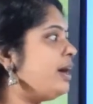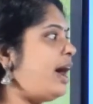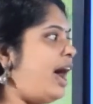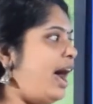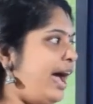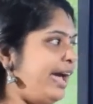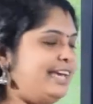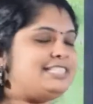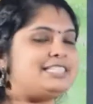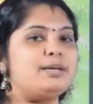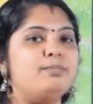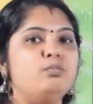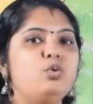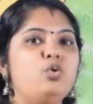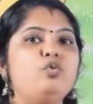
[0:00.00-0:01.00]
ice
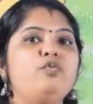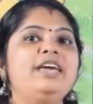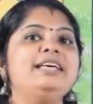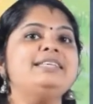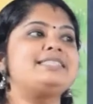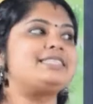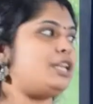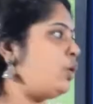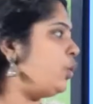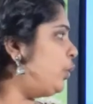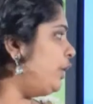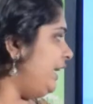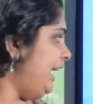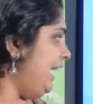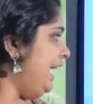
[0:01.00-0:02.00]
moving
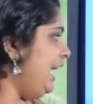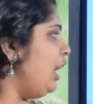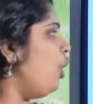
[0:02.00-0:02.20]
slowly